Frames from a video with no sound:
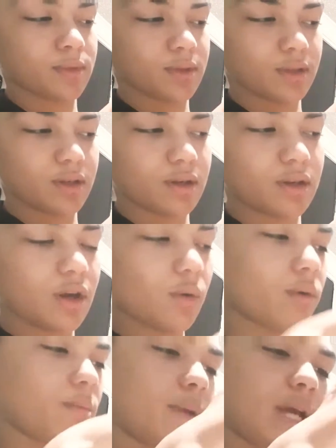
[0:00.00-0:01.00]
No
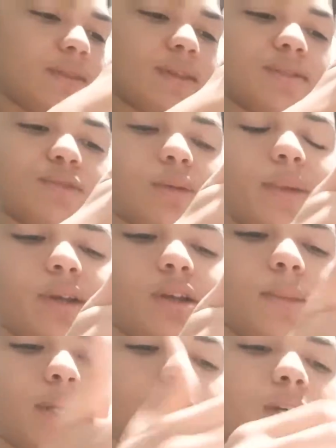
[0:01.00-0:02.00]
one made this for me or
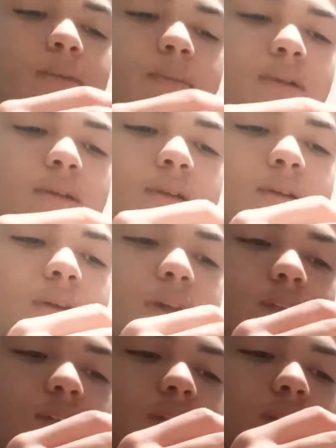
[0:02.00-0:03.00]
nothing like that.
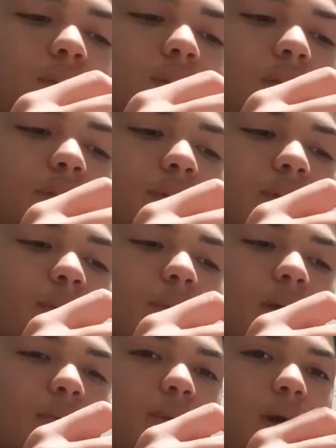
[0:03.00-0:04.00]
It's literally
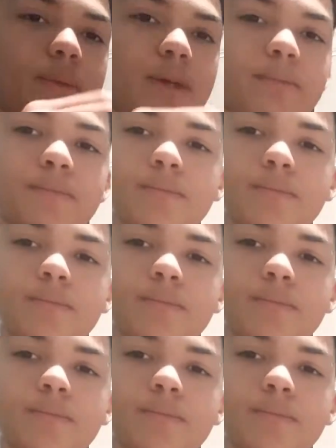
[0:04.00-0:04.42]
made by me.